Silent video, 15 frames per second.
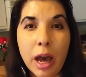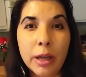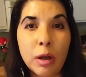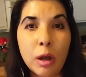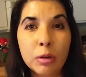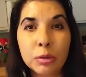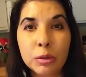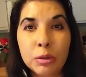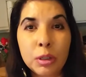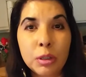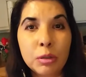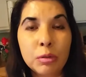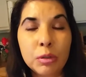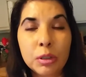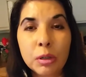I also
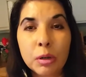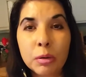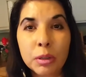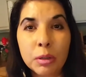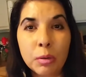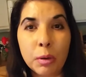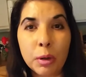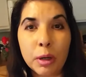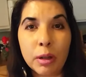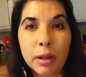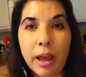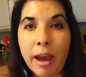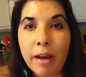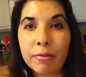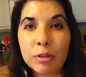use the coconut
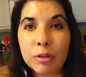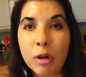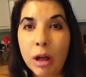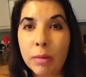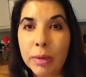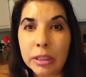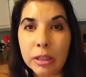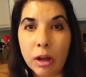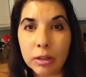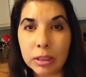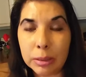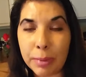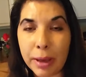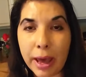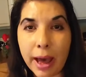oil after all my
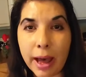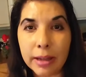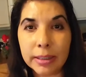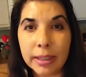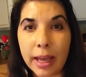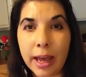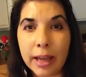dog's baths